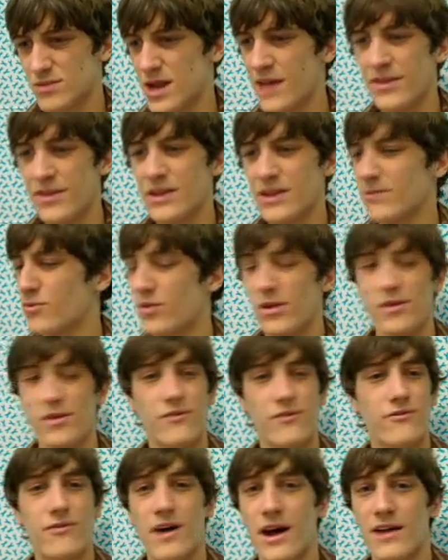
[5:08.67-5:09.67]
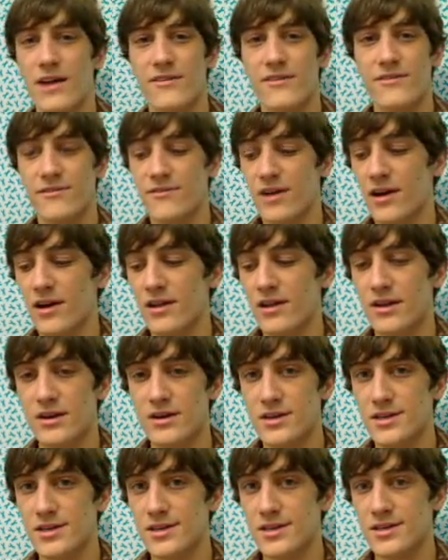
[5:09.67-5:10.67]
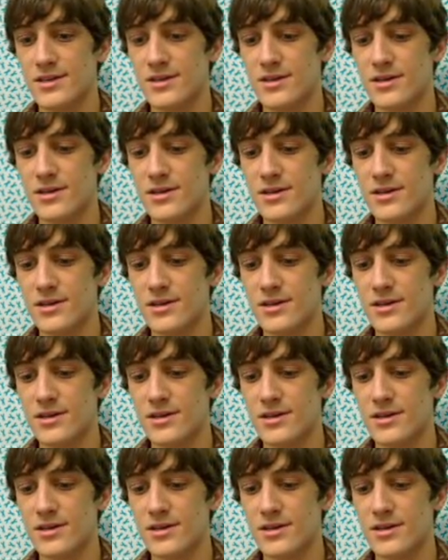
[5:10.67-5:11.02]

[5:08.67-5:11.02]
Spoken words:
nothing more than $5.